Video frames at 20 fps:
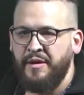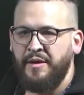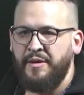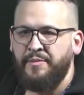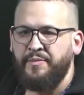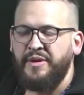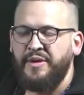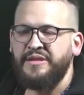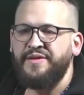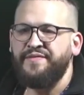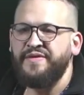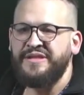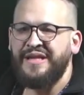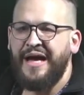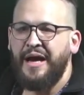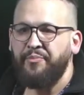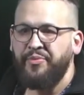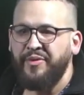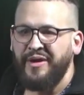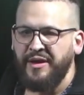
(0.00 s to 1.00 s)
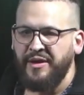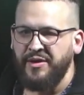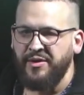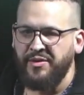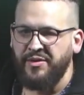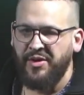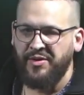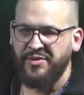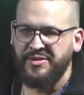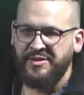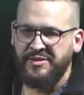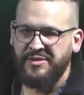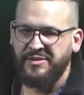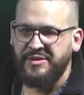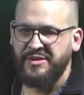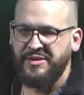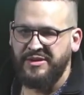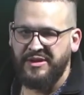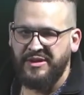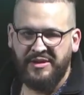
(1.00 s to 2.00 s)
Because if it's not bringing you closer
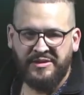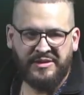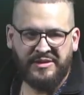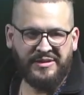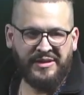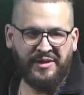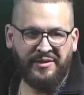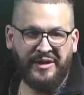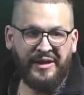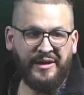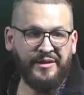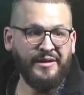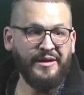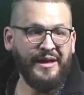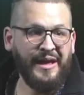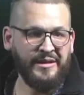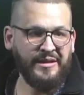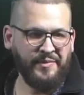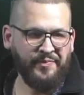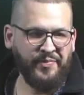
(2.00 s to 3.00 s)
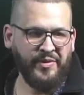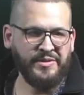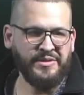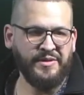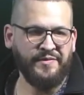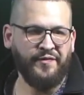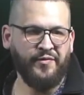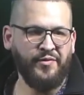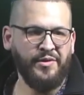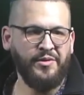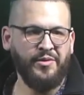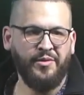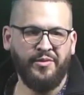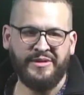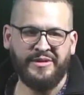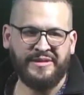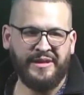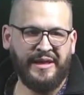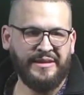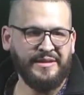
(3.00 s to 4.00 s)
to Jesus, they're either not the person for you or
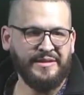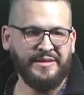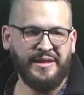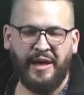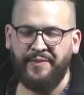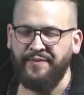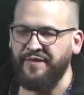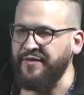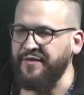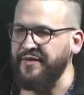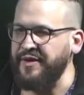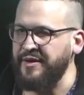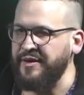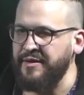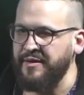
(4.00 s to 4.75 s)
it's not the time for it.